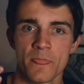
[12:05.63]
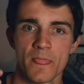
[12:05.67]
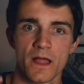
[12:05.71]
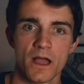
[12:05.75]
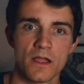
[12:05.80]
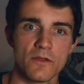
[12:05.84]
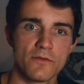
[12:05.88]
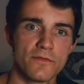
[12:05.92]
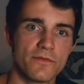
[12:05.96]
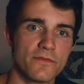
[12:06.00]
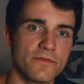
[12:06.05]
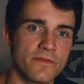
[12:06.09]

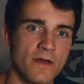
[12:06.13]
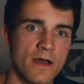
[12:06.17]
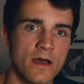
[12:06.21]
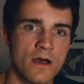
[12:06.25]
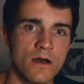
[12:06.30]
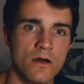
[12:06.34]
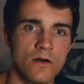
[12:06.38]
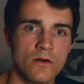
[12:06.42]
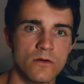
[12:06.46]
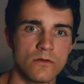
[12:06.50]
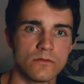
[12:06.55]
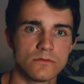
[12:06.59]
I
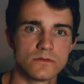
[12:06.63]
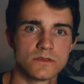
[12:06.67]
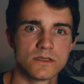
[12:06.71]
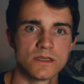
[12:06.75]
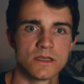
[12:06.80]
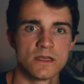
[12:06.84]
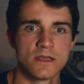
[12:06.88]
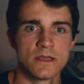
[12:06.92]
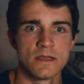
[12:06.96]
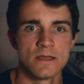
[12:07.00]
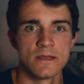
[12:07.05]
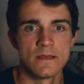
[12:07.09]
felt
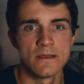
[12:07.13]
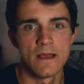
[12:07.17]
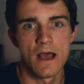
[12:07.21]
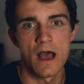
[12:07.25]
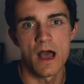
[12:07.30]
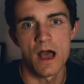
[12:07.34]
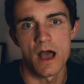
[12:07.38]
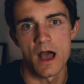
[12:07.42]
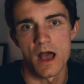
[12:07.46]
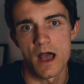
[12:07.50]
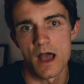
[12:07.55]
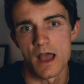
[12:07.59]

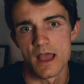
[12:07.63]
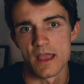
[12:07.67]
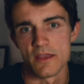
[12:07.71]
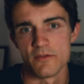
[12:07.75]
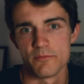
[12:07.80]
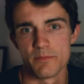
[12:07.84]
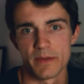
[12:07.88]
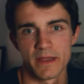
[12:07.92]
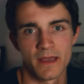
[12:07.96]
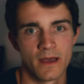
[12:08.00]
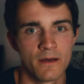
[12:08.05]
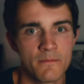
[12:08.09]

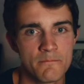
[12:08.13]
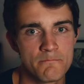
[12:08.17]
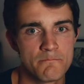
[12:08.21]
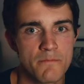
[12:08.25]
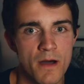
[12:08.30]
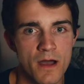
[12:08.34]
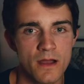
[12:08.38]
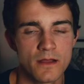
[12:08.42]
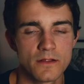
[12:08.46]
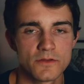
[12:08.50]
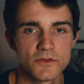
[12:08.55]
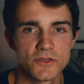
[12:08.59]
I've become
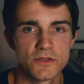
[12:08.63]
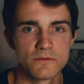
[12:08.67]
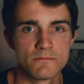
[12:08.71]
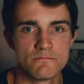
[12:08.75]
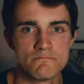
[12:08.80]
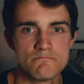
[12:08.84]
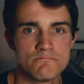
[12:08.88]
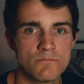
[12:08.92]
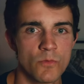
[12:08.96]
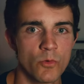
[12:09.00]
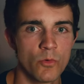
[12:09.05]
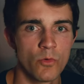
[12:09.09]
much
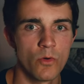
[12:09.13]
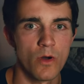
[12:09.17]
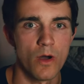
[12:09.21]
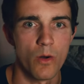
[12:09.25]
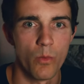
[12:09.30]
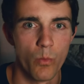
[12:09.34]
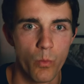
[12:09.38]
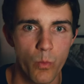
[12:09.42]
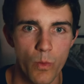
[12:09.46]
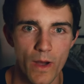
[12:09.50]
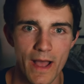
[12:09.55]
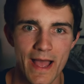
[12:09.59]
more
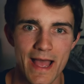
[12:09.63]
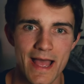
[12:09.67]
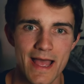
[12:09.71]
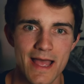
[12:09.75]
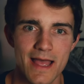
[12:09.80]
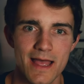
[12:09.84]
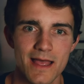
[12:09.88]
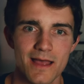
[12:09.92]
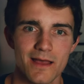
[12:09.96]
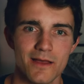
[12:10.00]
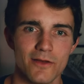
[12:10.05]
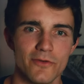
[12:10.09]

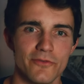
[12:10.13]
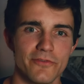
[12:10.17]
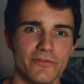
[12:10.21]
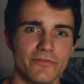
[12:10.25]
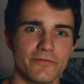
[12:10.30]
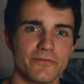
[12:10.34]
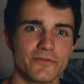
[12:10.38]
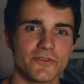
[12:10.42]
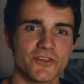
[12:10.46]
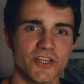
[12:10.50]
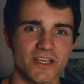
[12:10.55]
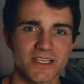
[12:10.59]
aware of
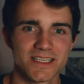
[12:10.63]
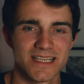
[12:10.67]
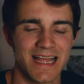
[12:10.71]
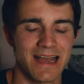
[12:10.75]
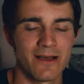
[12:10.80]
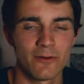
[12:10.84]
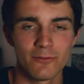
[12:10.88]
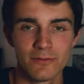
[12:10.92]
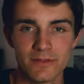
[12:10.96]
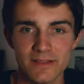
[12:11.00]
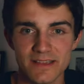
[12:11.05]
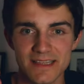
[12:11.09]
just
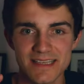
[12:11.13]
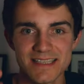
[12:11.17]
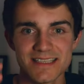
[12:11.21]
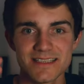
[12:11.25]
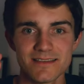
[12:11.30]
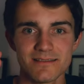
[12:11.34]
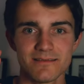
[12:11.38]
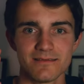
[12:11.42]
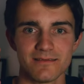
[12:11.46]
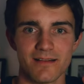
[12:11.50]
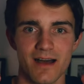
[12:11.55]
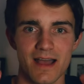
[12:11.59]
how
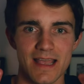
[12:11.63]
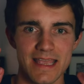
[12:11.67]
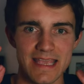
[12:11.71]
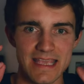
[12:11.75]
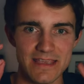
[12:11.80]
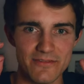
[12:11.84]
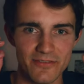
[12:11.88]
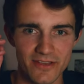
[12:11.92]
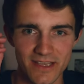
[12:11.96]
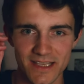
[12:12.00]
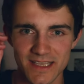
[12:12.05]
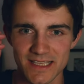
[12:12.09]
little I
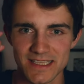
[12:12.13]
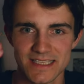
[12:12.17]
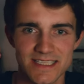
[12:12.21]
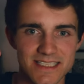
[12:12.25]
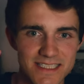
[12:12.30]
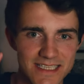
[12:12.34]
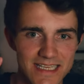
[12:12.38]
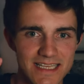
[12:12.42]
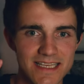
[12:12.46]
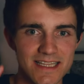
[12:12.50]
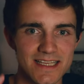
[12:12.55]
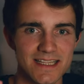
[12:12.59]
even
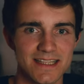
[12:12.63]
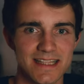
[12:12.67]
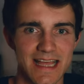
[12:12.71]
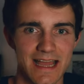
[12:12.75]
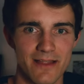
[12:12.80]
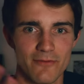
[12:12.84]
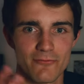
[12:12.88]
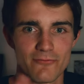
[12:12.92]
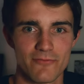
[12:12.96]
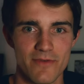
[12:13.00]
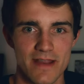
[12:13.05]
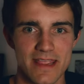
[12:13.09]
considered
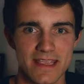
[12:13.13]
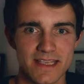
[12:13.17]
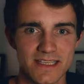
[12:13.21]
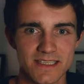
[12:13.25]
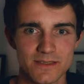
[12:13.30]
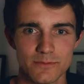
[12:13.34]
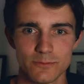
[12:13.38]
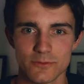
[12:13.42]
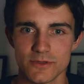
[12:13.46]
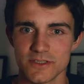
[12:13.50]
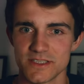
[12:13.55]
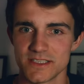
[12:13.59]
that
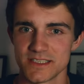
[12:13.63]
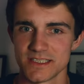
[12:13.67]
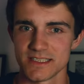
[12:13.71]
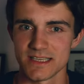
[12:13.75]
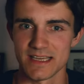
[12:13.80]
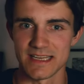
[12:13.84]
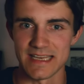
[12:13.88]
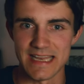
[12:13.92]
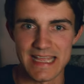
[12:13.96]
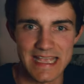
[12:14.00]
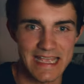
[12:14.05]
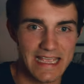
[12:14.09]
race was
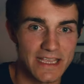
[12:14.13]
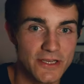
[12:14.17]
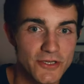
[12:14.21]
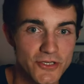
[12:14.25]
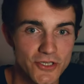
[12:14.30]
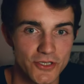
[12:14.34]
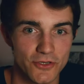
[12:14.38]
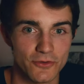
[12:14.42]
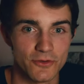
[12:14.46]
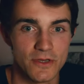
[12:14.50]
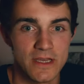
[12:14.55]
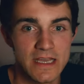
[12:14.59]
an
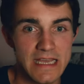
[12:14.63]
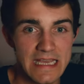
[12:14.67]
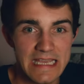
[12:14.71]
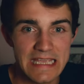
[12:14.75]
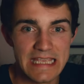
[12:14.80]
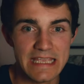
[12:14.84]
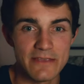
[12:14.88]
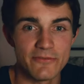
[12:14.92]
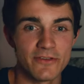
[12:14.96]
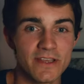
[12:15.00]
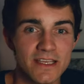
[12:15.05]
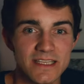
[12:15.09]
issue,
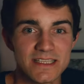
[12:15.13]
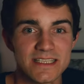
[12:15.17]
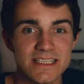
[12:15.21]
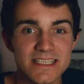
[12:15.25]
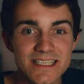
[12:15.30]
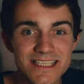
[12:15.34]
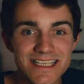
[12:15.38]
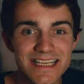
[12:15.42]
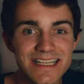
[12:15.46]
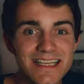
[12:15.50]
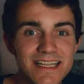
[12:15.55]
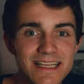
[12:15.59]
even
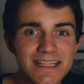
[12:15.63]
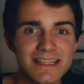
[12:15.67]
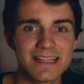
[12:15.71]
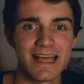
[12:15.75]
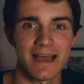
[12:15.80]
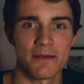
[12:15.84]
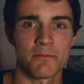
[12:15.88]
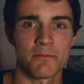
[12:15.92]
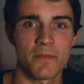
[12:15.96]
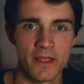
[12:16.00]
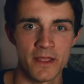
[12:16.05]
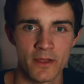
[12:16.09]
considered
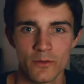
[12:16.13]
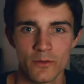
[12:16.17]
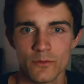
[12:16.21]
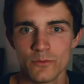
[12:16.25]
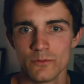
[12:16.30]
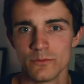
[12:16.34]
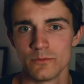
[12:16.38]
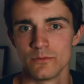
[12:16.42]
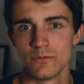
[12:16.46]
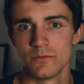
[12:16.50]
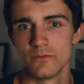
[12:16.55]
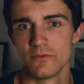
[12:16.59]
that my
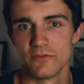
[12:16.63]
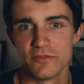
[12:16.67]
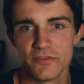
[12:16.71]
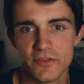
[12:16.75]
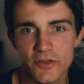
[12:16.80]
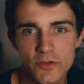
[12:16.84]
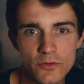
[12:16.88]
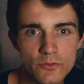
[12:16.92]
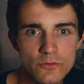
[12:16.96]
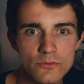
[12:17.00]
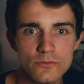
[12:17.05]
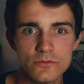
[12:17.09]
own
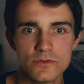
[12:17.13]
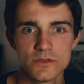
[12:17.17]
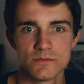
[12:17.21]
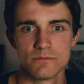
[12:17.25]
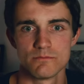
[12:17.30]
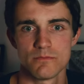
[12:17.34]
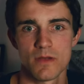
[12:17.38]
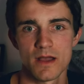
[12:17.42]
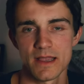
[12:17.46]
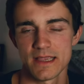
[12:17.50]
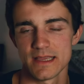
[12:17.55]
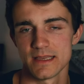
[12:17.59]
views
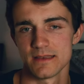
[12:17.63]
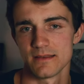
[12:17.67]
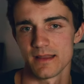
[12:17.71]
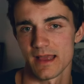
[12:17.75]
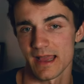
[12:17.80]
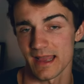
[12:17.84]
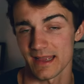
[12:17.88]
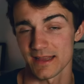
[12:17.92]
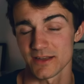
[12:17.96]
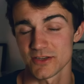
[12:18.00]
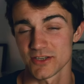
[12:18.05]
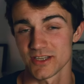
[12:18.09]
might
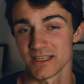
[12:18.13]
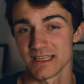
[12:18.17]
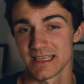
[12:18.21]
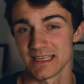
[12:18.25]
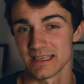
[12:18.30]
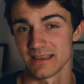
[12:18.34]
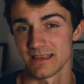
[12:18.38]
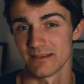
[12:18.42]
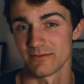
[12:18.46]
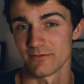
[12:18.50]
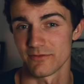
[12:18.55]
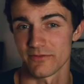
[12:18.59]

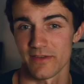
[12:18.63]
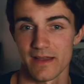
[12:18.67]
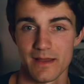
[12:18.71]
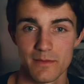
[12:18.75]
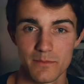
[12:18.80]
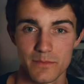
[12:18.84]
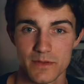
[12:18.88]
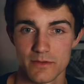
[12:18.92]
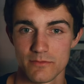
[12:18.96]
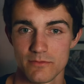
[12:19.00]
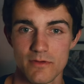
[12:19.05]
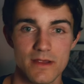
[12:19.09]
actually, in
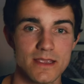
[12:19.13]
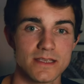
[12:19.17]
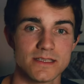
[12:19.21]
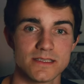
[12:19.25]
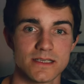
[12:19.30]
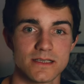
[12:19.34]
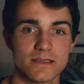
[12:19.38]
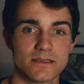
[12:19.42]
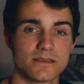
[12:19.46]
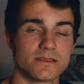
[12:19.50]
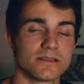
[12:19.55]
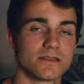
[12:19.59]
fact, be
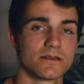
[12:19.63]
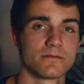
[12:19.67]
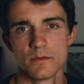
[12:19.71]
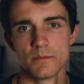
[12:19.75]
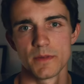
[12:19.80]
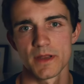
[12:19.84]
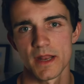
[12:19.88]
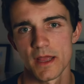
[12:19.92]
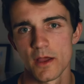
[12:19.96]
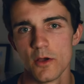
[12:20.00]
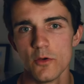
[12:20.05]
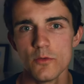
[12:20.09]
racist.
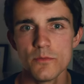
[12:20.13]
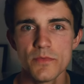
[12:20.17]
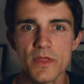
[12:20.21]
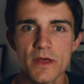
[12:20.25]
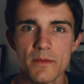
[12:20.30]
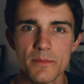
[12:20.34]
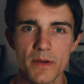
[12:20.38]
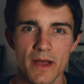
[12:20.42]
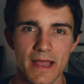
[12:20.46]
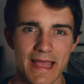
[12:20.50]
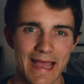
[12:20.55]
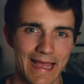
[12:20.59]
But I hope that
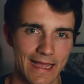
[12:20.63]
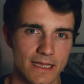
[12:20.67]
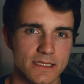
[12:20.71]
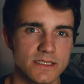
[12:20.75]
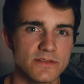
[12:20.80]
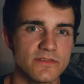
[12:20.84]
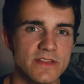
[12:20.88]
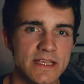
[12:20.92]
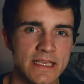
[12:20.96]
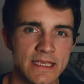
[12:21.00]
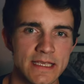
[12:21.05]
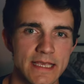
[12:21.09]
by
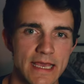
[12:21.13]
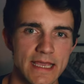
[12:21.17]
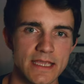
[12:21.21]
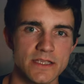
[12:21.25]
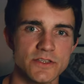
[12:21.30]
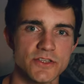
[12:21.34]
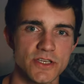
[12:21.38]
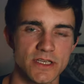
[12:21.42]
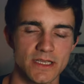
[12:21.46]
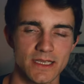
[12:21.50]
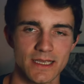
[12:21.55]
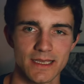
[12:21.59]
actively
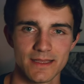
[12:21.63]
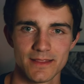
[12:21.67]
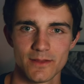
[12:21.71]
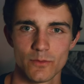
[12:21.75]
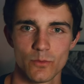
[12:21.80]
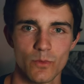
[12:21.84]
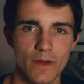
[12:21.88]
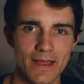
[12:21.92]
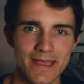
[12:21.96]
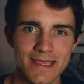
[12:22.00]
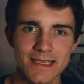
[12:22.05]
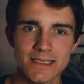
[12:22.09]
engaging in the
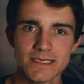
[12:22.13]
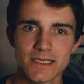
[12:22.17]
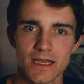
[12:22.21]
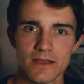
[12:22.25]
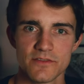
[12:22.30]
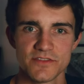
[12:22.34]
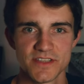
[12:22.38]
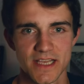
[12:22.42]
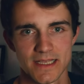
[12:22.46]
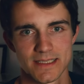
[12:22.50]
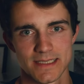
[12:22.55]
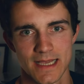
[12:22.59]
ways
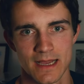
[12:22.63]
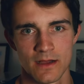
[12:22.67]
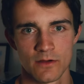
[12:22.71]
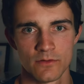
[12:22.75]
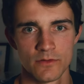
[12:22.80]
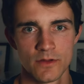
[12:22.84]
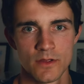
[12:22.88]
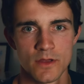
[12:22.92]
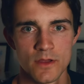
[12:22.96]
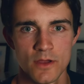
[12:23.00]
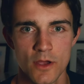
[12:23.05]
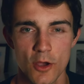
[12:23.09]
I've set out,
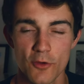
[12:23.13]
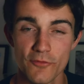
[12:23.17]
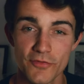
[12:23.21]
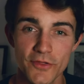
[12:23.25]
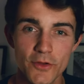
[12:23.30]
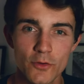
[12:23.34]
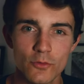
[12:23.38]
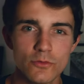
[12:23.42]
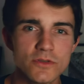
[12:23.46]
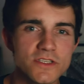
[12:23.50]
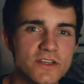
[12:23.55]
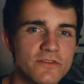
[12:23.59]
over the
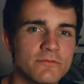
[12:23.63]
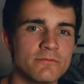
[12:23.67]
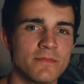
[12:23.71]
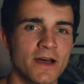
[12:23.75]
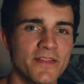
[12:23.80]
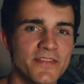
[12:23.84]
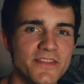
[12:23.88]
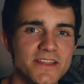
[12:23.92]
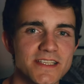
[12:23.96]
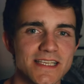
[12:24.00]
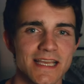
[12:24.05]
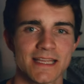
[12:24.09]
course of
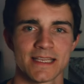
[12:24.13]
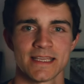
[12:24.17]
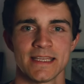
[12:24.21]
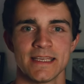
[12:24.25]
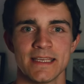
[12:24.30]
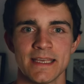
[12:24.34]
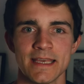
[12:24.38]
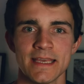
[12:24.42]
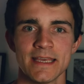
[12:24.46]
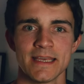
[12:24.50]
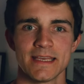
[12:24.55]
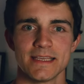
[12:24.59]
months and
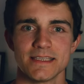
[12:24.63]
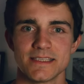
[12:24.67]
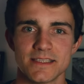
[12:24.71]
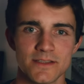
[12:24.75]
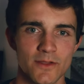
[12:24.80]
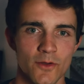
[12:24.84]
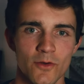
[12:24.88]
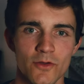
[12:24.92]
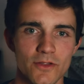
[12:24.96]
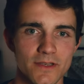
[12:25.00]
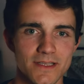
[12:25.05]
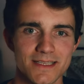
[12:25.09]
years,
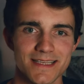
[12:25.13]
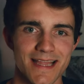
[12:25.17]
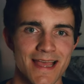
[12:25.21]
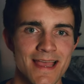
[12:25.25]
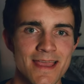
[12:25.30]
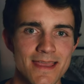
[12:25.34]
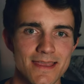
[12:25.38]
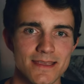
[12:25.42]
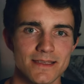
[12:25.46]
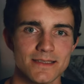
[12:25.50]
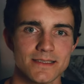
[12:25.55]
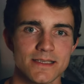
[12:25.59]
not
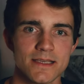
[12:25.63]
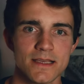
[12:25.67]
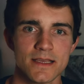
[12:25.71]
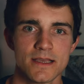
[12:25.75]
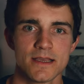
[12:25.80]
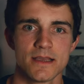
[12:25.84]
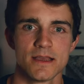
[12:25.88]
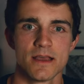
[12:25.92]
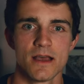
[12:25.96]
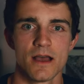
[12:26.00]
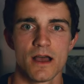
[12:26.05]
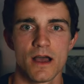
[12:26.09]
days,
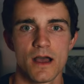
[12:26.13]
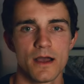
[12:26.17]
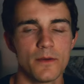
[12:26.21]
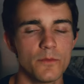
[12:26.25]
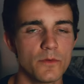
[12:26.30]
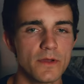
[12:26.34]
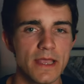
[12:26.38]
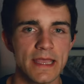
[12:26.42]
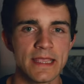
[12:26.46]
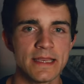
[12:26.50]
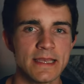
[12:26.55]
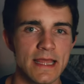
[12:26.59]
I will
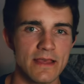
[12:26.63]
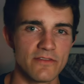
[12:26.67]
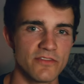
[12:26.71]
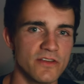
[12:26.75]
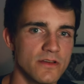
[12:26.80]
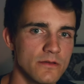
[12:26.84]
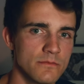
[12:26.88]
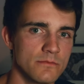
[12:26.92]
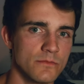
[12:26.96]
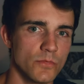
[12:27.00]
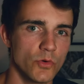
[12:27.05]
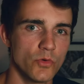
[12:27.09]
gain
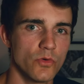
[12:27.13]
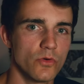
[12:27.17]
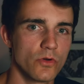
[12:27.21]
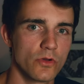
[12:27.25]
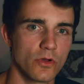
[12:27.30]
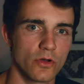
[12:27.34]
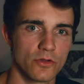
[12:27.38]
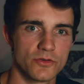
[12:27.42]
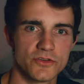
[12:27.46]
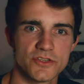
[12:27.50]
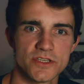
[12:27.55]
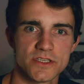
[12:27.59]
ever more
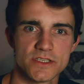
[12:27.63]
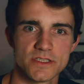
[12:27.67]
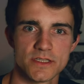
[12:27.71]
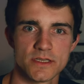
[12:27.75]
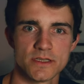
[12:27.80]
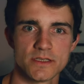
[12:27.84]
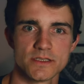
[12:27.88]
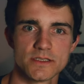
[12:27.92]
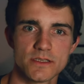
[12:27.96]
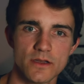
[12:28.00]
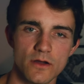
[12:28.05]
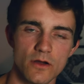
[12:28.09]

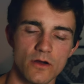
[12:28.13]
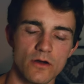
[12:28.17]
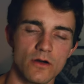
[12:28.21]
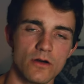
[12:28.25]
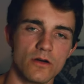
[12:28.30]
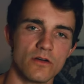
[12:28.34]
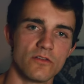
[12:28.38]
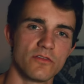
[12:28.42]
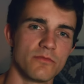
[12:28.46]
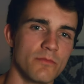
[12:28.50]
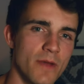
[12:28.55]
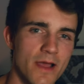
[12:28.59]
consciousness
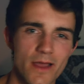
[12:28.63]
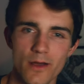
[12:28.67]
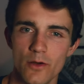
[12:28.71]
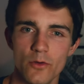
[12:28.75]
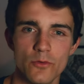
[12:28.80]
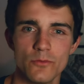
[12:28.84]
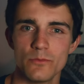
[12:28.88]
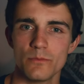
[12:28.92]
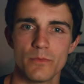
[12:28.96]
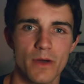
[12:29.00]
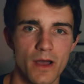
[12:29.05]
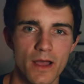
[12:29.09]
of my
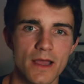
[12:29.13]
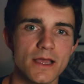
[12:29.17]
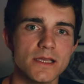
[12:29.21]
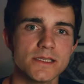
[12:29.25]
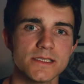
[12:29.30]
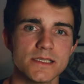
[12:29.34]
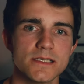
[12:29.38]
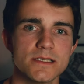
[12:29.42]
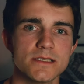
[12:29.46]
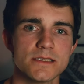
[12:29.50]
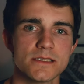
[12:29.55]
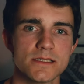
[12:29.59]
own
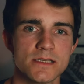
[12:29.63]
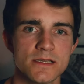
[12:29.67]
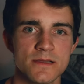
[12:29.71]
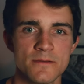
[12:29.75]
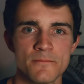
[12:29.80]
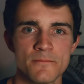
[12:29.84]
biases.